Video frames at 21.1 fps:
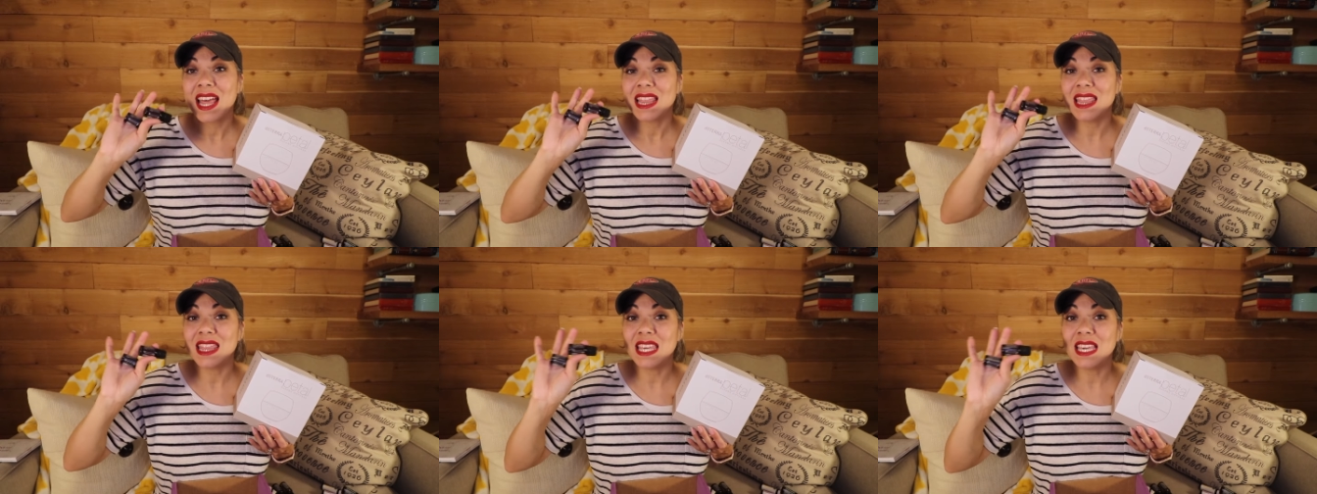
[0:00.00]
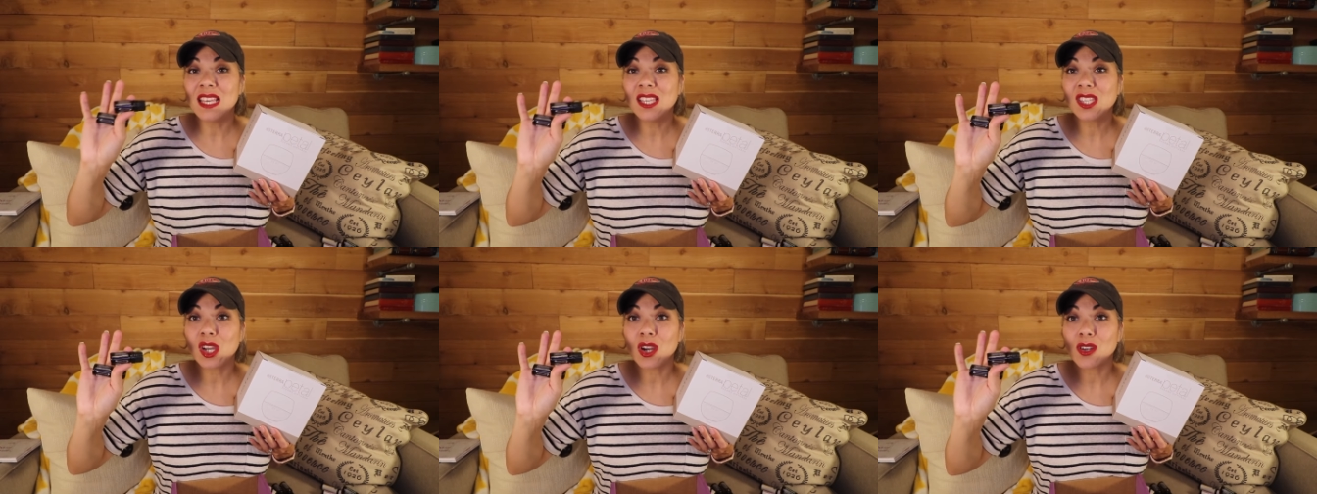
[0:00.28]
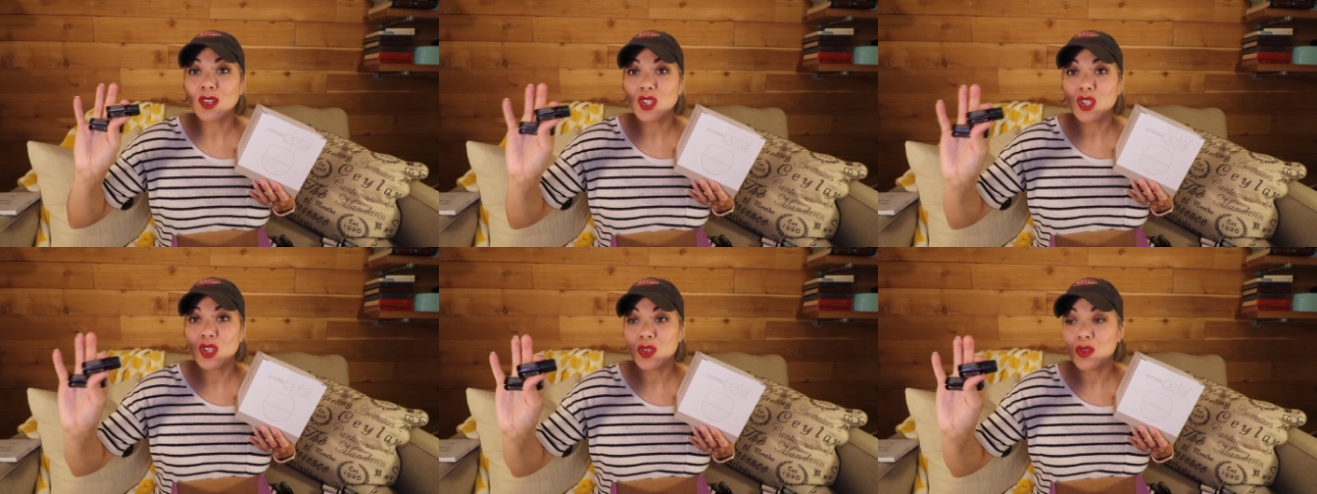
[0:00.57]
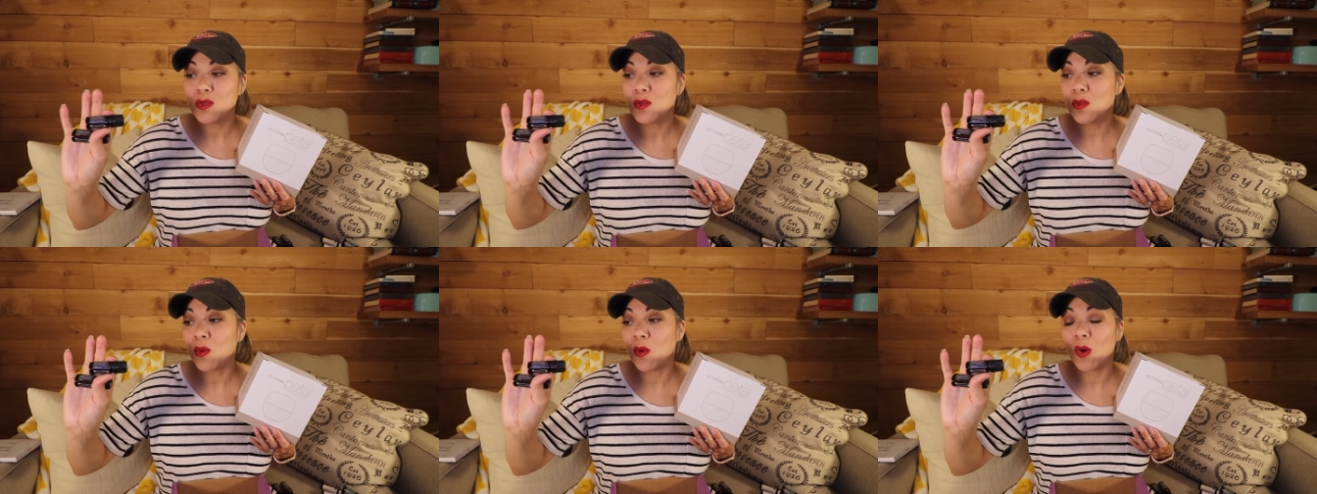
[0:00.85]
These are
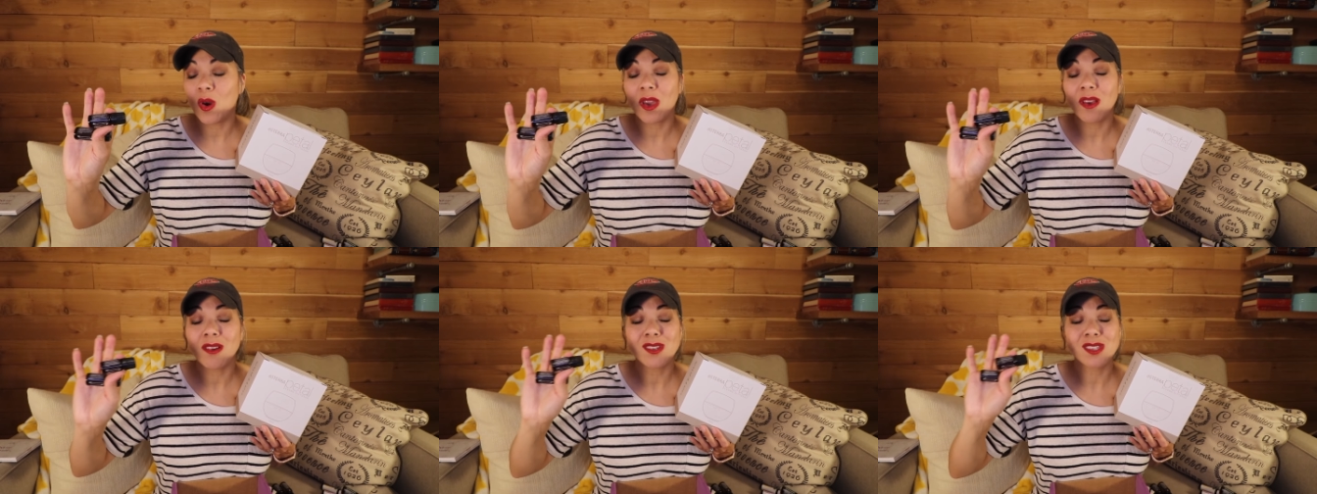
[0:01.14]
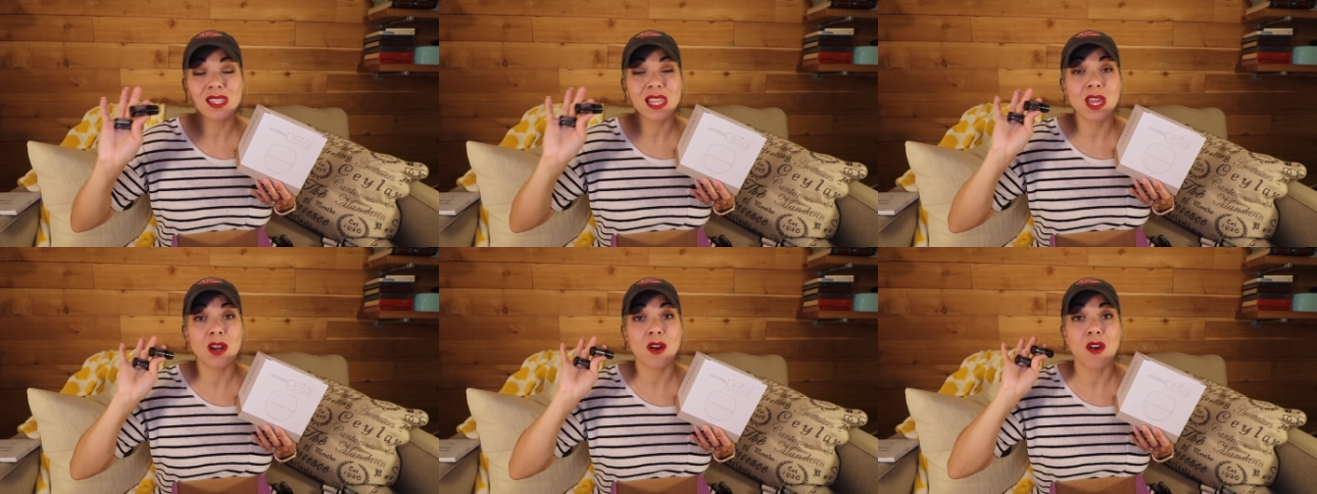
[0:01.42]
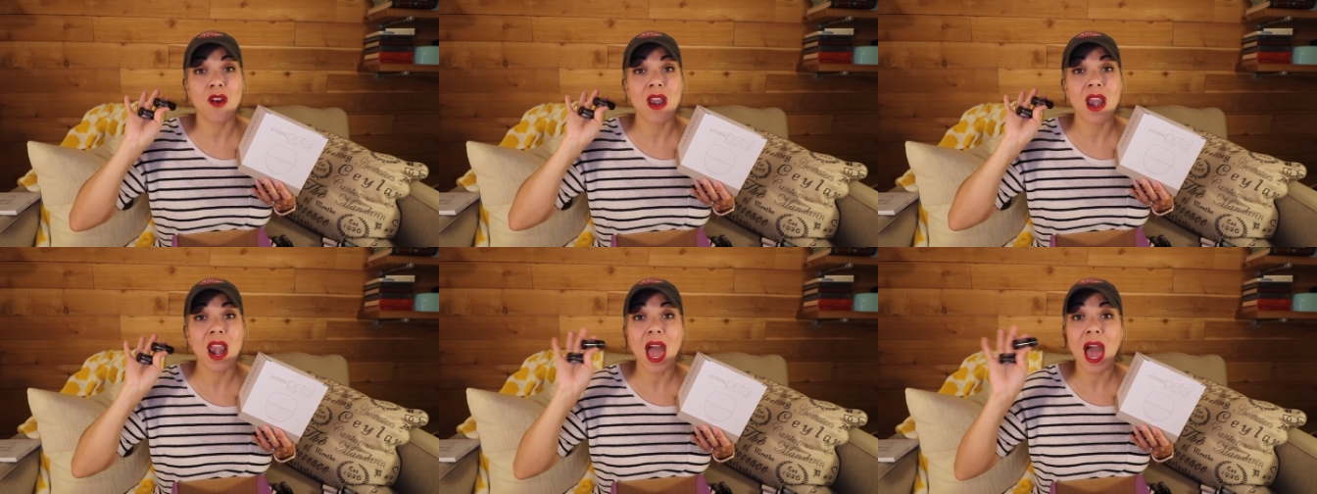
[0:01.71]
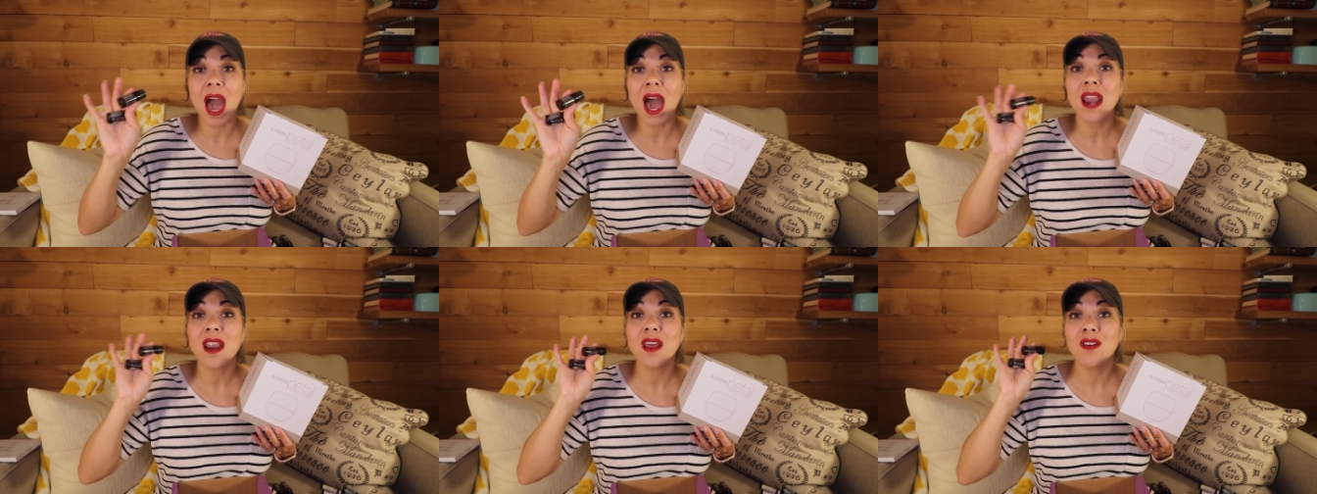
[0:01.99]
two oils that are
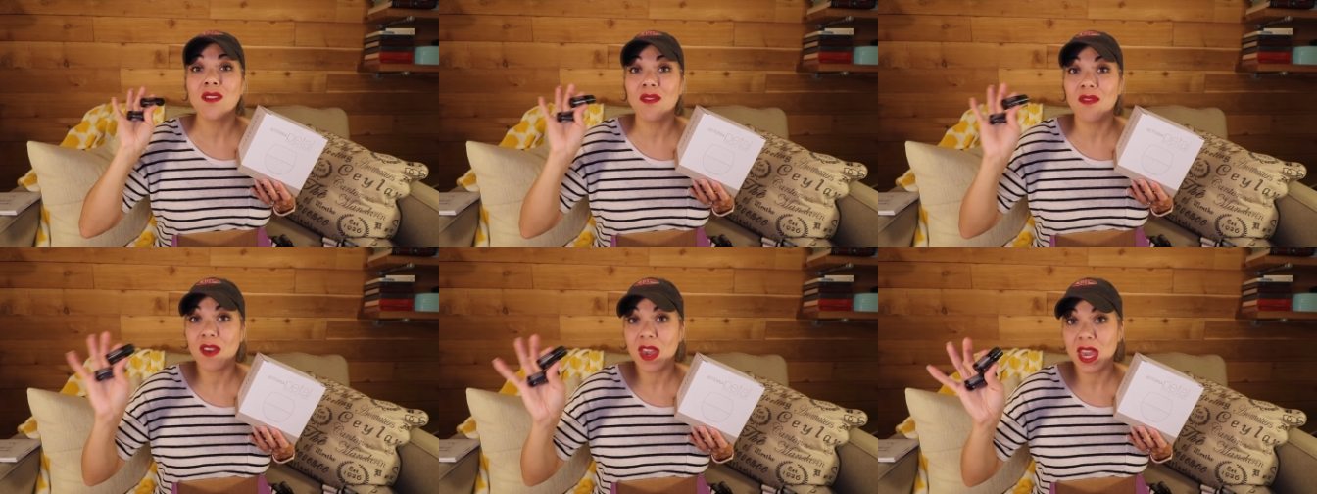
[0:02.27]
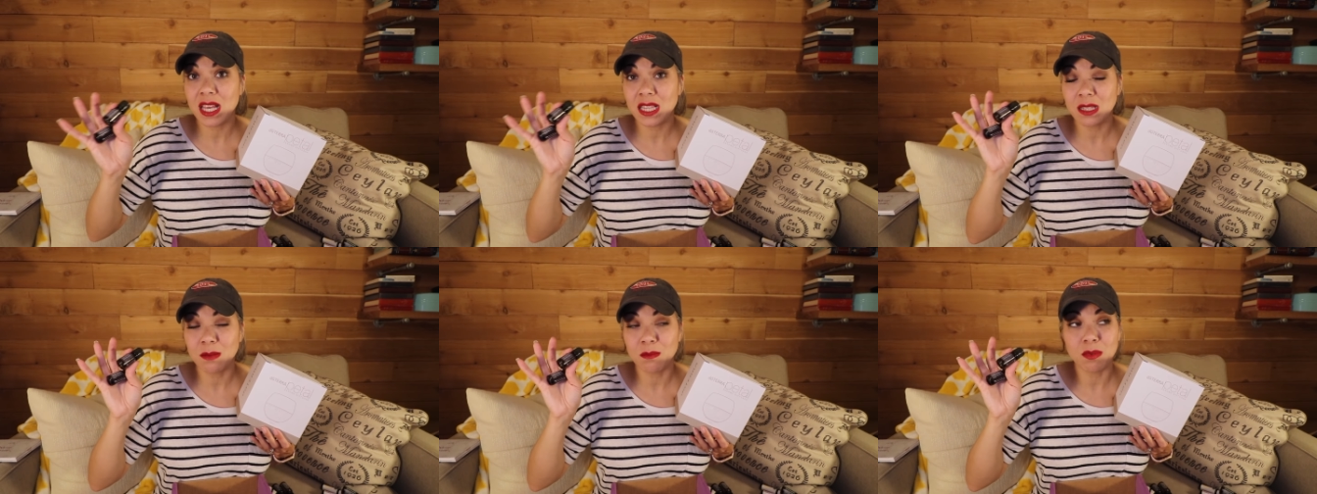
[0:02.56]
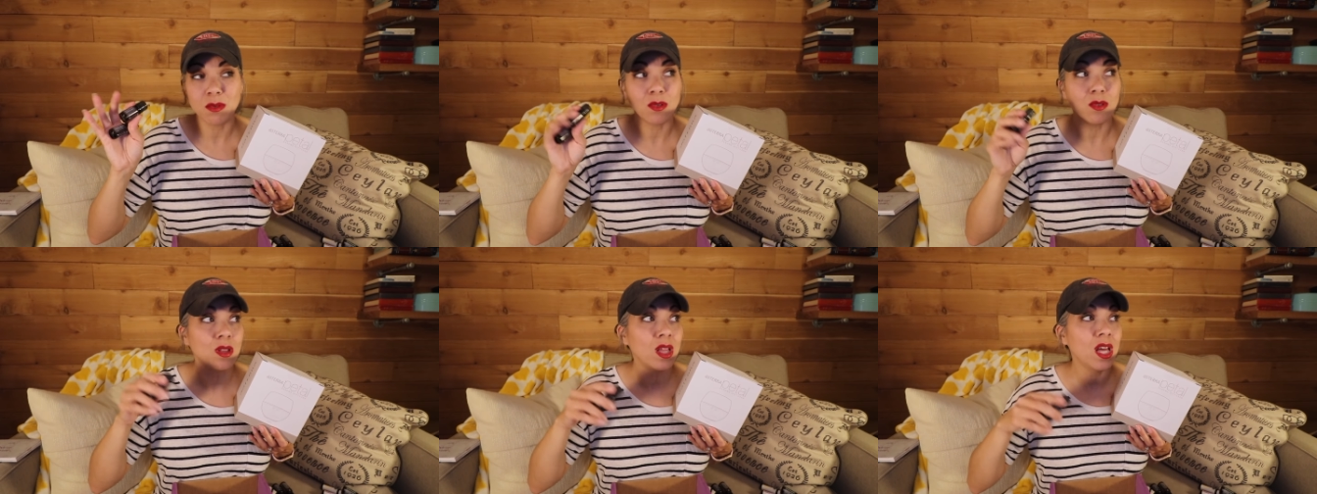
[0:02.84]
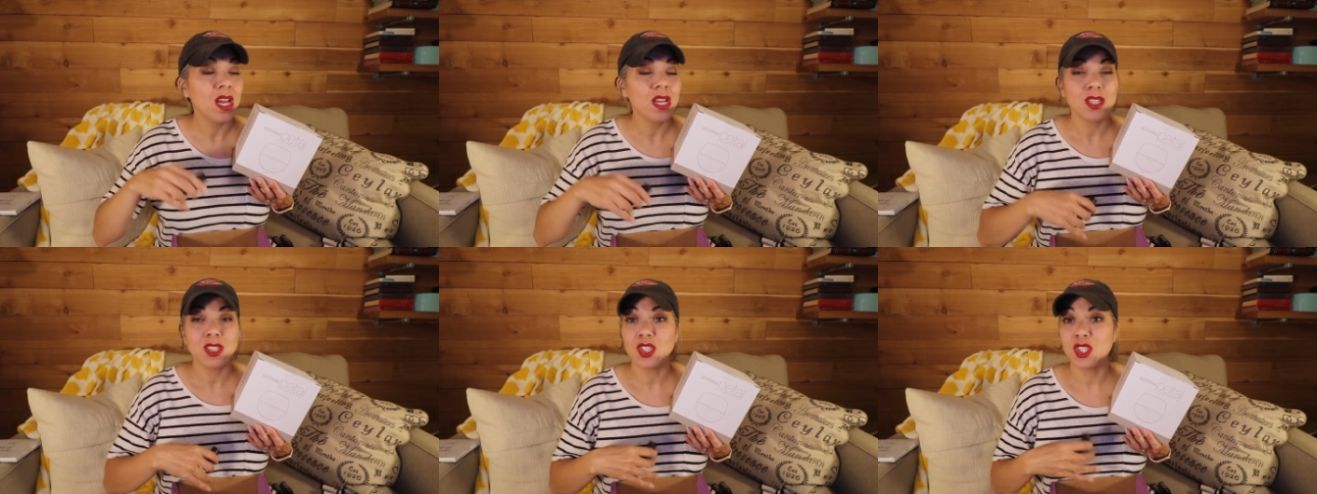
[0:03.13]
not
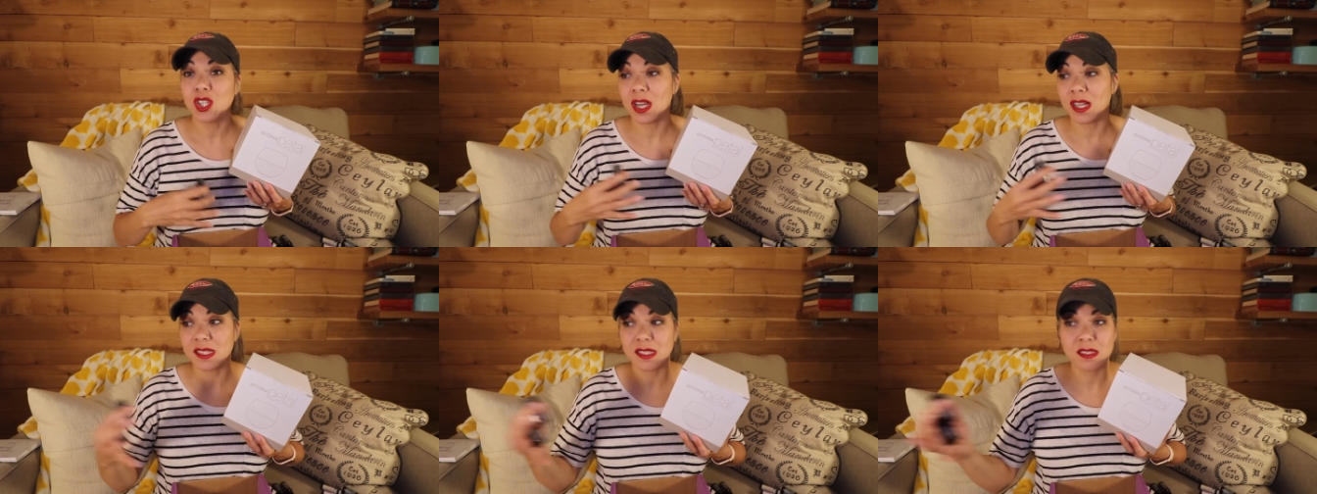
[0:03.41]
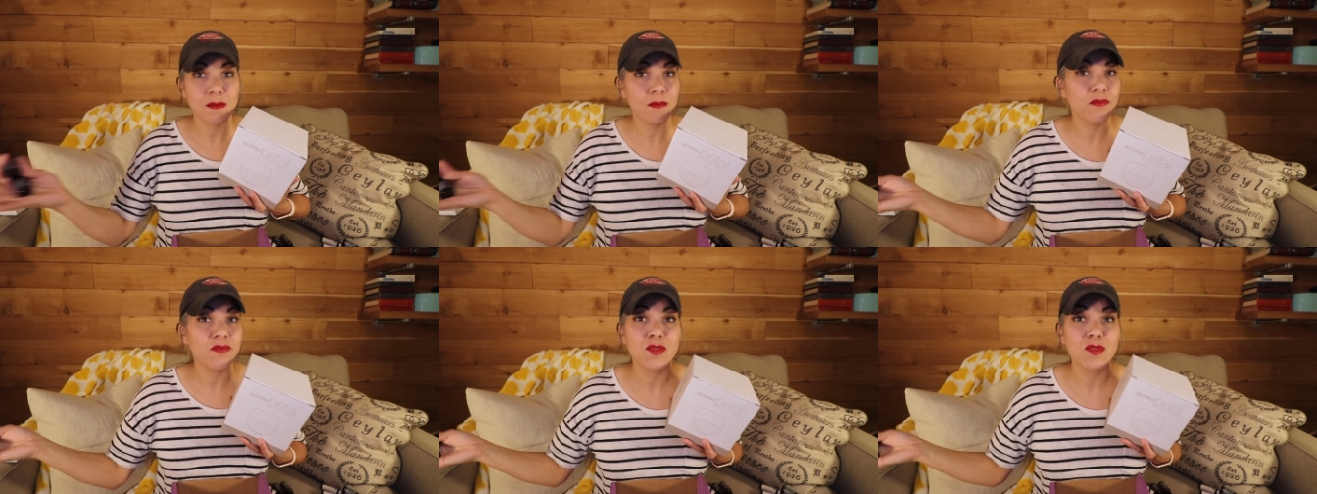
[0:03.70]
available just